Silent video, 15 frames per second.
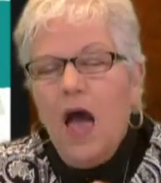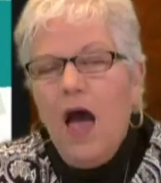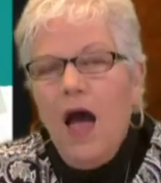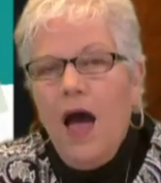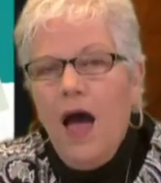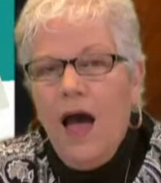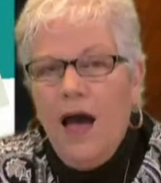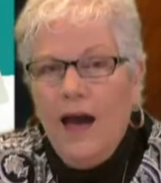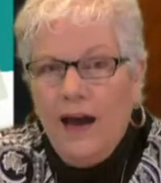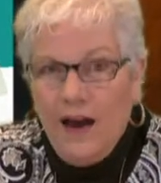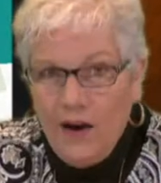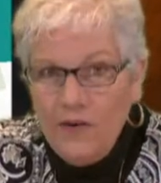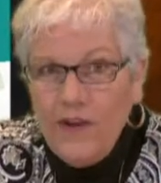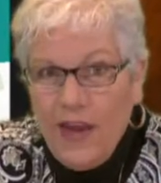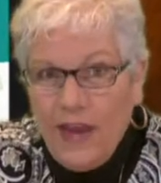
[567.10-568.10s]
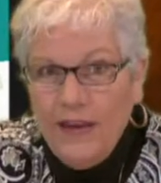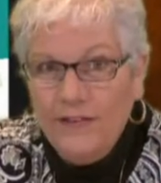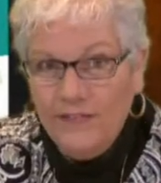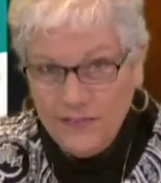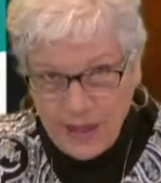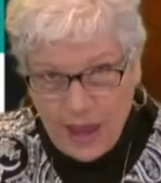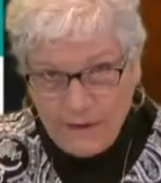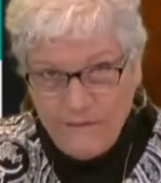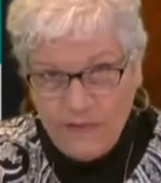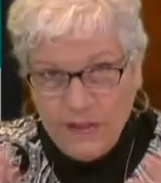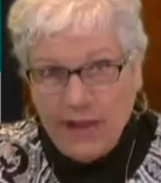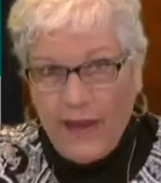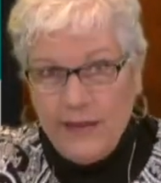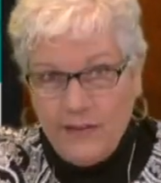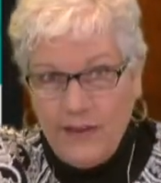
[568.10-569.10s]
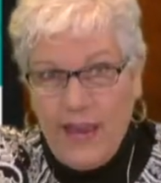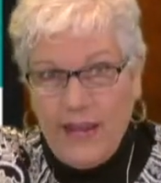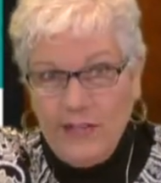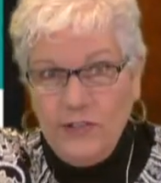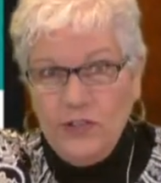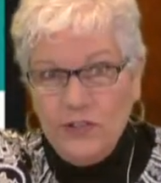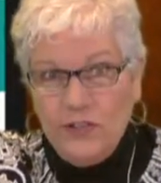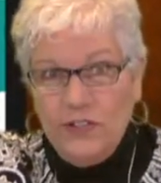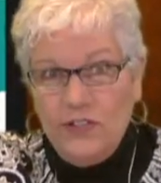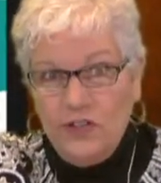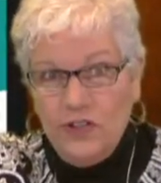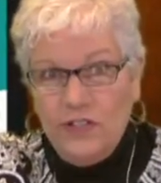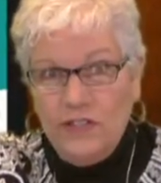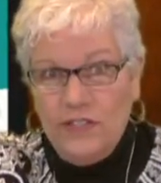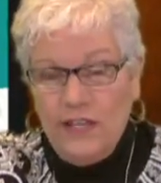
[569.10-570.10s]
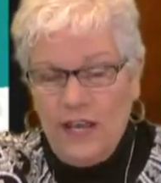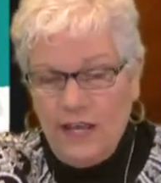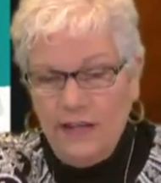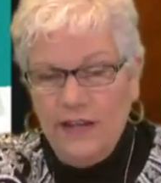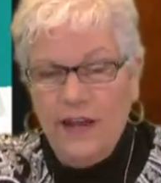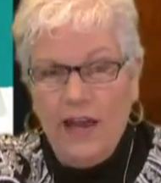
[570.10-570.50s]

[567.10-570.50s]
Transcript: Okay, I feel like angels should sing.